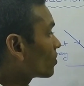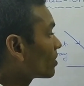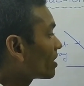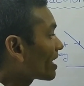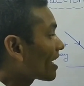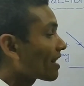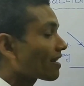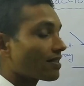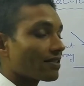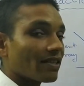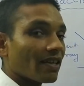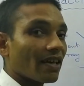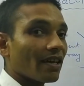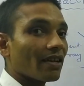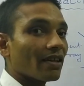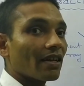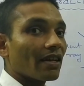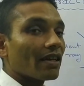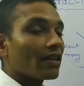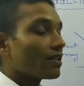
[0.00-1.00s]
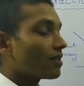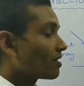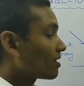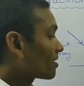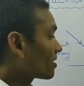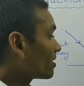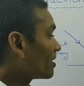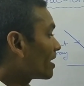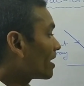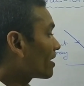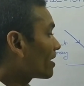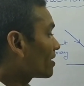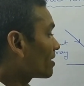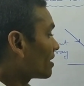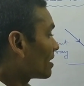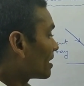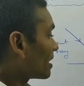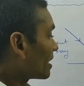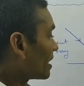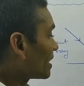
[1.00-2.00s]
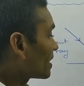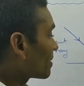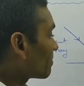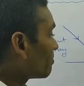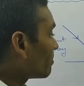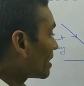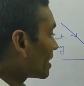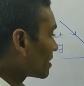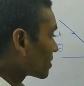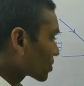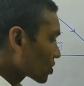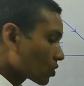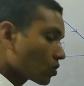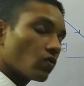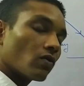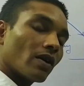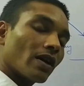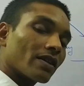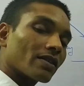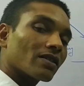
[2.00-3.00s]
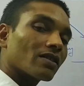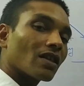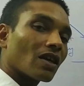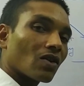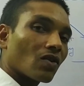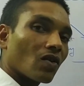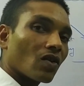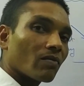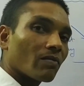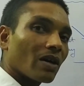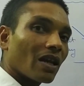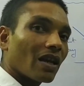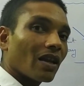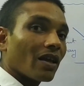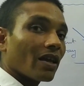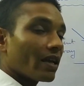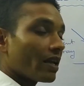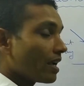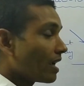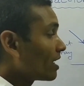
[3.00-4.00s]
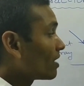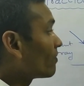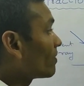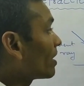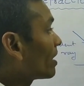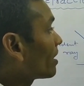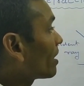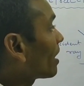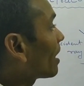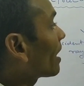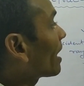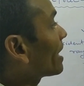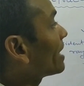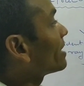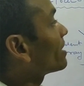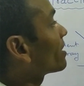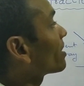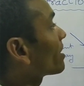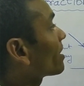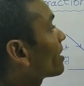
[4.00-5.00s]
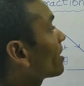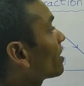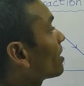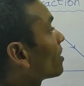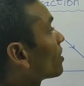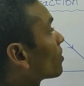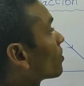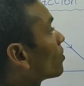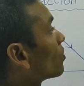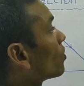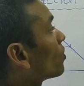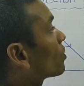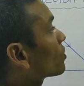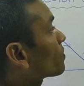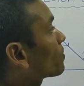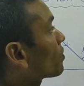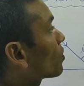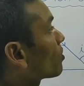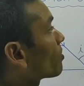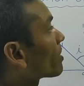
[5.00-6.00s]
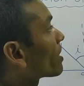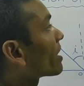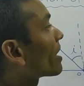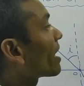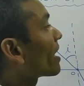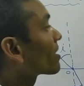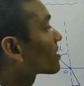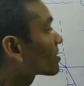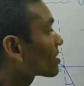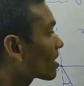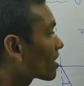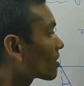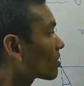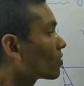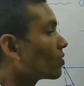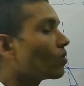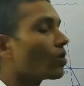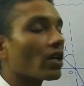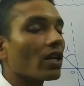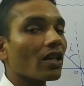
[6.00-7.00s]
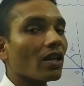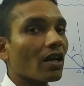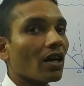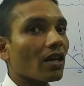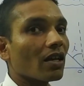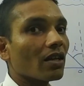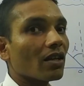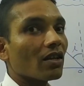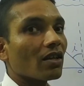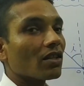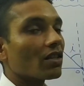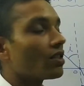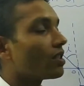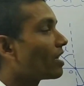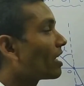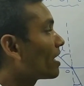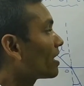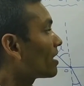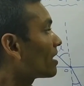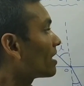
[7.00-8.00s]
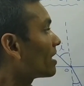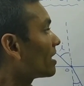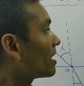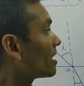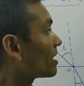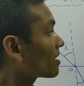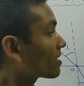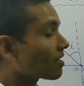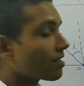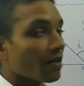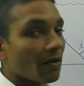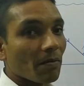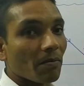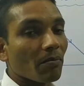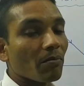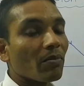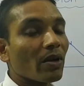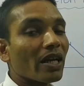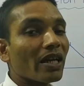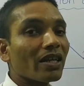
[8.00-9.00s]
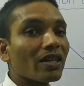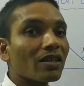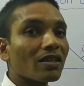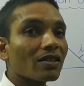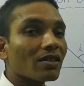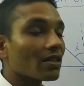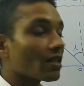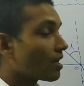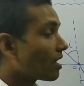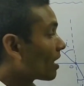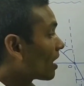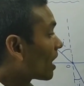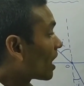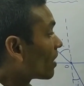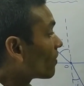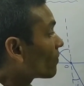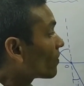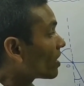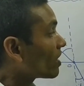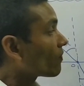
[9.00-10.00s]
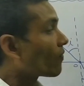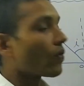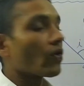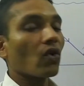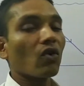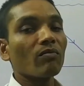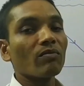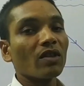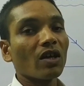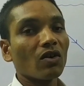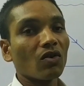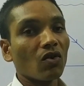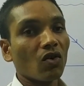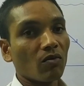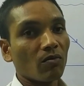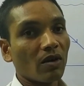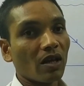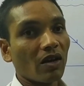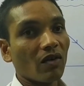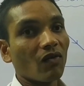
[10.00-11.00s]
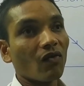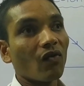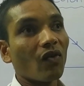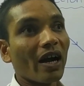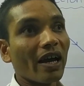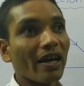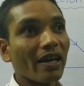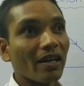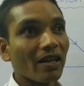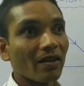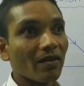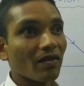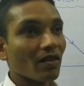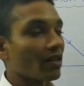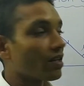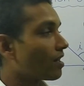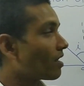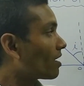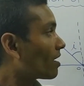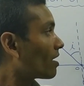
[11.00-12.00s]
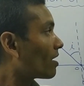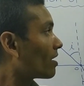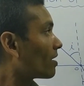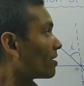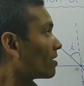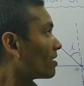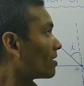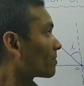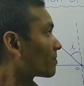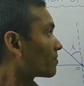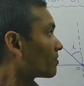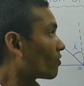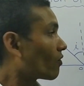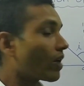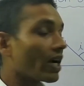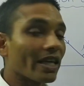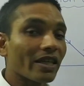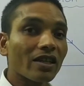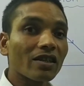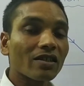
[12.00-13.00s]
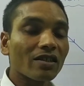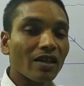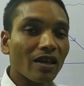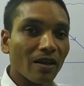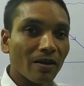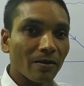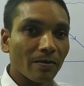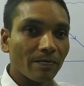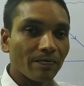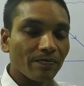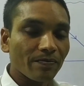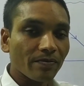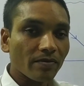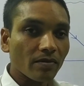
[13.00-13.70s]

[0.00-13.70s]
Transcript: to denser, then it bends towards the normal, and when light ray goes from denser to rarer, then it bends away from the normal. Why it is done?